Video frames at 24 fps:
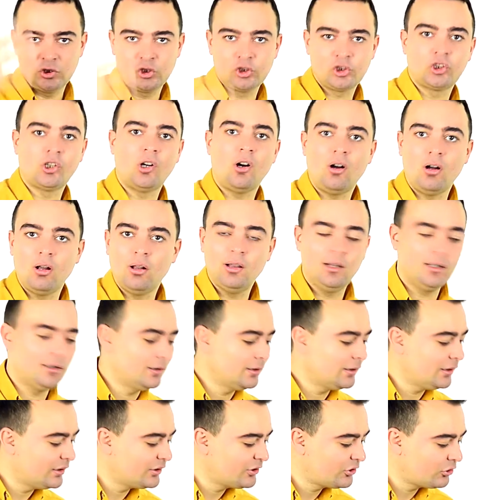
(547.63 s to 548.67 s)

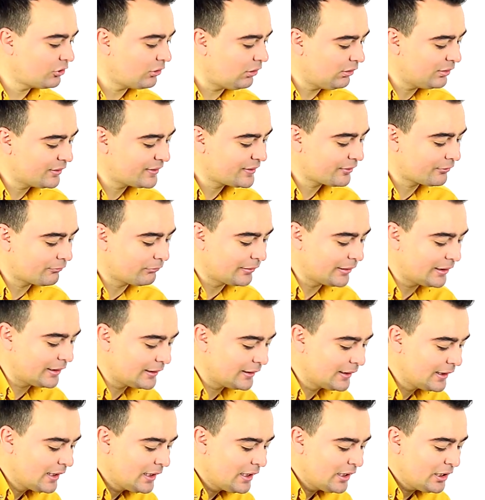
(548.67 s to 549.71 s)
tall
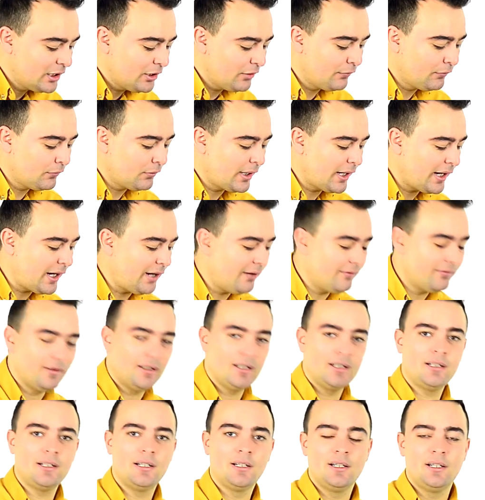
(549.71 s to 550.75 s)
screen if you're
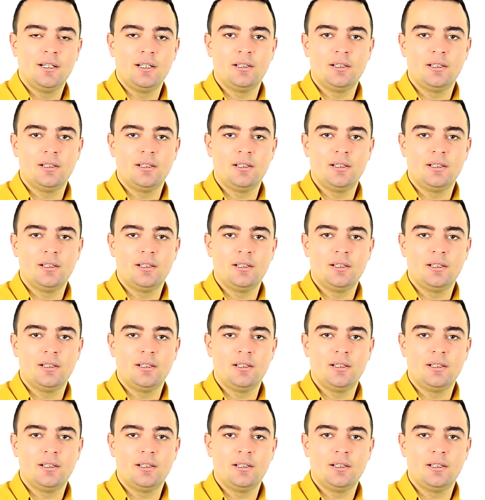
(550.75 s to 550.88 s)
having